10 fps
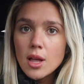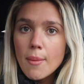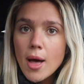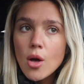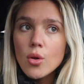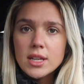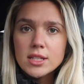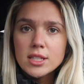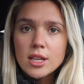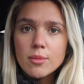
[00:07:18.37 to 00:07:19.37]
about
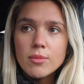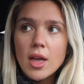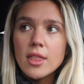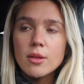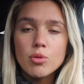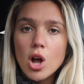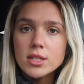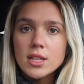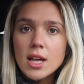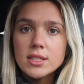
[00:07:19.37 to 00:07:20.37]
eslim and the
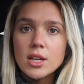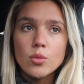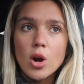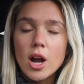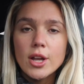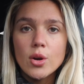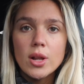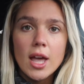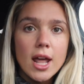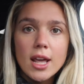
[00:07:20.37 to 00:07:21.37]
process and where I go
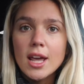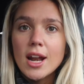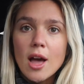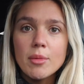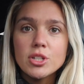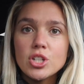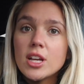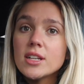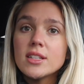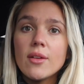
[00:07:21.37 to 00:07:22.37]
to get it and how much it is.